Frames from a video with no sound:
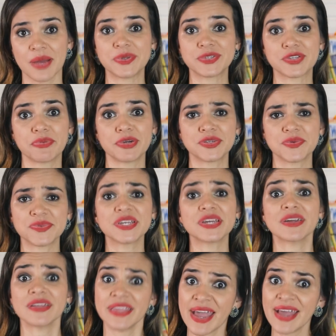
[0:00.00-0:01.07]
A pessoa pode
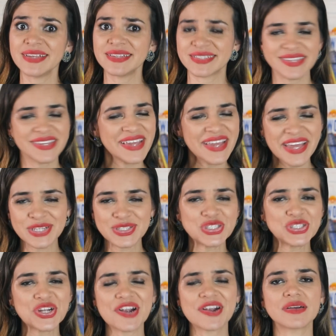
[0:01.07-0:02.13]
responder, yes, I can,
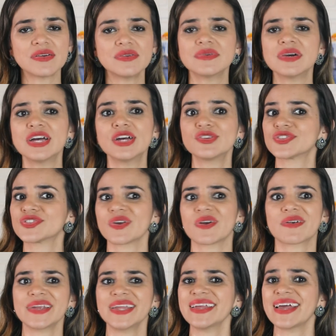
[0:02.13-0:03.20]
sure. Oh,
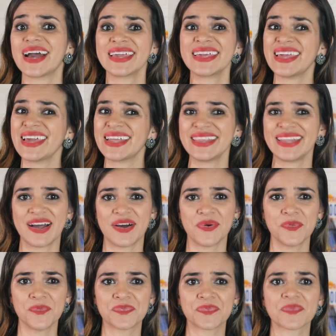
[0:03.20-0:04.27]
sorry, I can't now.